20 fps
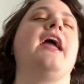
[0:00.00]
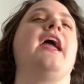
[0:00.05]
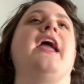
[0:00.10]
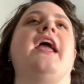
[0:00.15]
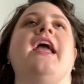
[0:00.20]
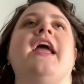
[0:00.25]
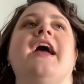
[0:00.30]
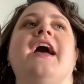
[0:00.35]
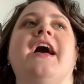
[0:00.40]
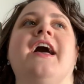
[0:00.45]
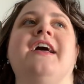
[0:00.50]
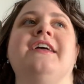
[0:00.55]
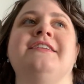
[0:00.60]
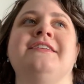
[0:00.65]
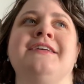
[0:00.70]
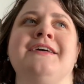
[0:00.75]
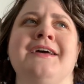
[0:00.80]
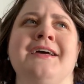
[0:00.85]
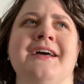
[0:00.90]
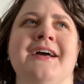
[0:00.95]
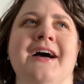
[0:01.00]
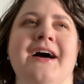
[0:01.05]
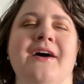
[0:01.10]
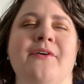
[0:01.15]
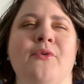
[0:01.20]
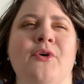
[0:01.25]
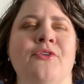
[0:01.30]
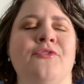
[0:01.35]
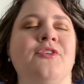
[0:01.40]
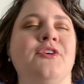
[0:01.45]
And
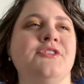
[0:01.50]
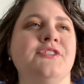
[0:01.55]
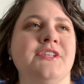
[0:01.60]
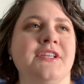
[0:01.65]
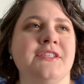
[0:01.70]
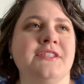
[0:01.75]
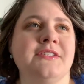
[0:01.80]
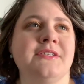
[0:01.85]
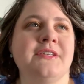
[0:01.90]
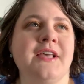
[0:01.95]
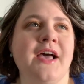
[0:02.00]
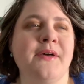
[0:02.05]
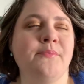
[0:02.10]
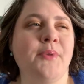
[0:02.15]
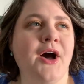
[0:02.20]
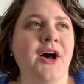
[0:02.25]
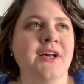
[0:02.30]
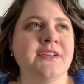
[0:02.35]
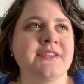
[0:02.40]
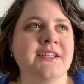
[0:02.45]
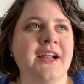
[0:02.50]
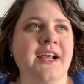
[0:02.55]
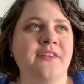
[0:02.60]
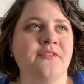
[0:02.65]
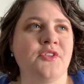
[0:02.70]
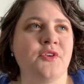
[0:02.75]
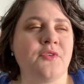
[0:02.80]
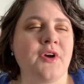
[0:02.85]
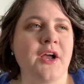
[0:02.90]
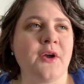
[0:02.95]
well, first let's pause and
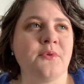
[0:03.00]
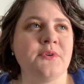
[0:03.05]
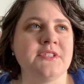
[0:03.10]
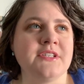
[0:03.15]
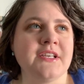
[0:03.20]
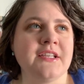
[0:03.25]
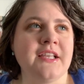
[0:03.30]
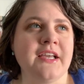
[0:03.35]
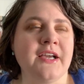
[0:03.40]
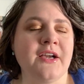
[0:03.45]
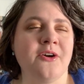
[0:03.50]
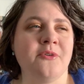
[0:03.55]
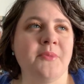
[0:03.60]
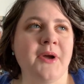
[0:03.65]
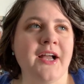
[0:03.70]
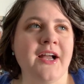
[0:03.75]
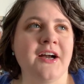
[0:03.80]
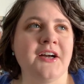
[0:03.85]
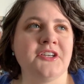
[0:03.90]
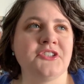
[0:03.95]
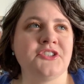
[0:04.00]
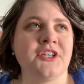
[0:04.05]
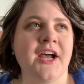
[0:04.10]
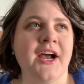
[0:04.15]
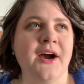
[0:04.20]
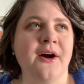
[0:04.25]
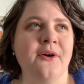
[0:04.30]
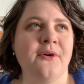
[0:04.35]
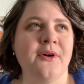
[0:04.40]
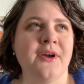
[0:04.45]
have the requisite, like, oh my gosh,
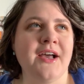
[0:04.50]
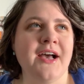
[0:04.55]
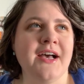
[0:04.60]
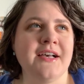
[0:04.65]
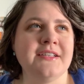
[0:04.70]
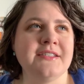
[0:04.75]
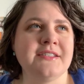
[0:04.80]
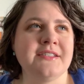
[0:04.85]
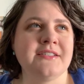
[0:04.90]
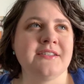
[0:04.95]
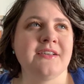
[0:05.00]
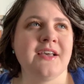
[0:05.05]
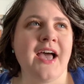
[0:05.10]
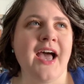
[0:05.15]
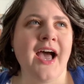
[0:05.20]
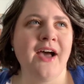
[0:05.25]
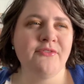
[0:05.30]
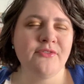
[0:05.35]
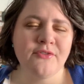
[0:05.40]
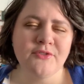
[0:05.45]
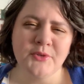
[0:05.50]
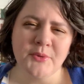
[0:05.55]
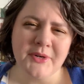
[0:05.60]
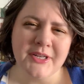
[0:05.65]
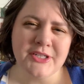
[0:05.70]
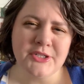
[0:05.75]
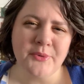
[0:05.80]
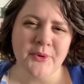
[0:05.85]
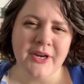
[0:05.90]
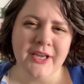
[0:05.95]
how has half of
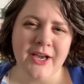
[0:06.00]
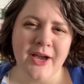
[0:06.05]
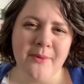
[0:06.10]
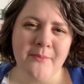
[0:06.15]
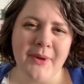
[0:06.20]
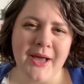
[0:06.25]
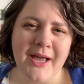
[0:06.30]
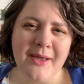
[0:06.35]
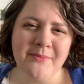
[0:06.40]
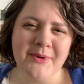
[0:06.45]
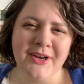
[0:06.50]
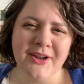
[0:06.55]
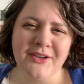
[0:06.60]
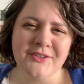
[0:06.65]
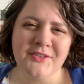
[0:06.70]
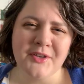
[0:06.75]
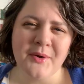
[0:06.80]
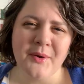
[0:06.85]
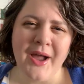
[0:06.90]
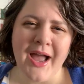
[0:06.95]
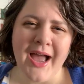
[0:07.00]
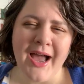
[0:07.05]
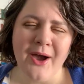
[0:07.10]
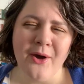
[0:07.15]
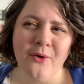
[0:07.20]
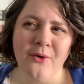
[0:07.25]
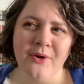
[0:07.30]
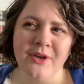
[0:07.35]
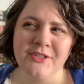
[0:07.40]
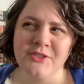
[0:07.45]
2020 gone by? But also,
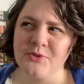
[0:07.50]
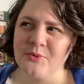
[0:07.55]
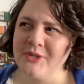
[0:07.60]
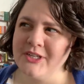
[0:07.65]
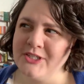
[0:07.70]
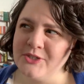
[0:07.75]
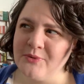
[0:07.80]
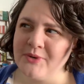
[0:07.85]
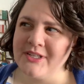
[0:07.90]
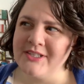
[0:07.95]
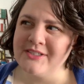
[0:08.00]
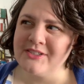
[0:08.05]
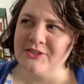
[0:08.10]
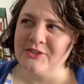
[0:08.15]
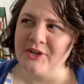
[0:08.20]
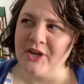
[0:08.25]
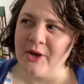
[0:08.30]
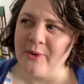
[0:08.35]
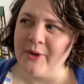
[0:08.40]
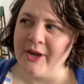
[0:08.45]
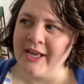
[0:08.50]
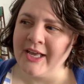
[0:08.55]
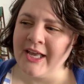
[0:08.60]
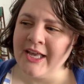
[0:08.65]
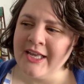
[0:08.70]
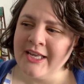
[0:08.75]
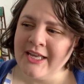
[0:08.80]
how is 2020 still going?